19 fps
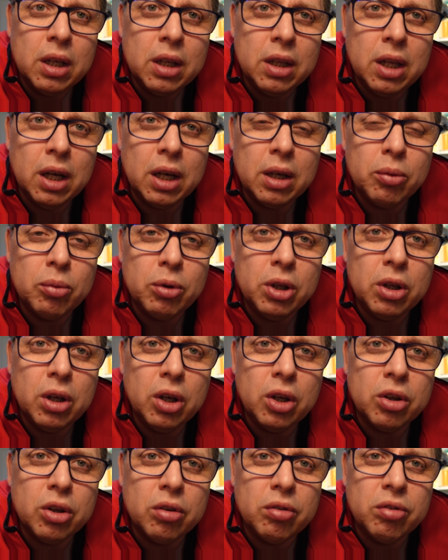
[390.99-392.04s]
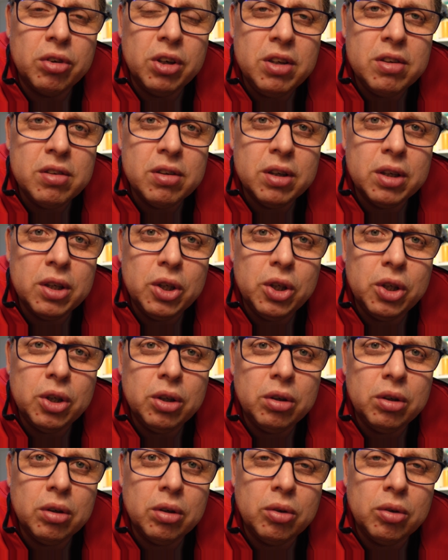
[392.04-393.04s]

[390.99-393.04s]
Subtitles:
done with a lot of research